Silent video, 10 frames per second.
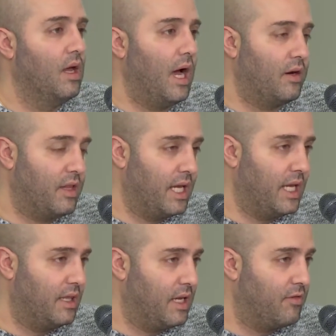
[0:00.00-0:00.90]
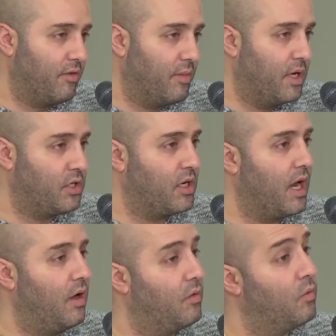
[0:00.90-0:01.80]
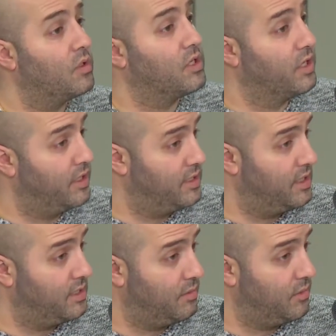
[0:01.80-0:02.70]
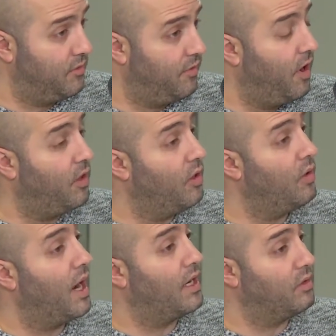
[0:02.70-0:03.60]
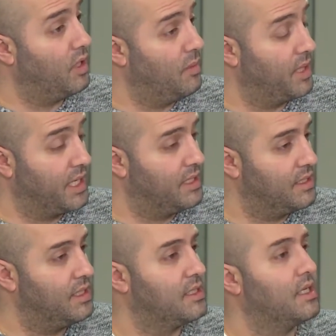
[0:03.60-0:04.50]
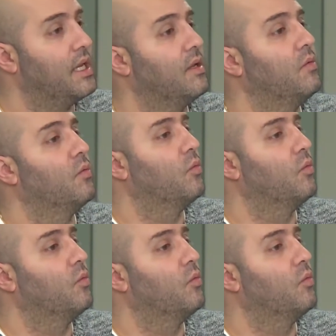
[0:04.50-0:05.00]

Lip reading: How do they get the information out? What's a good system to follow? How do you keep it consistent?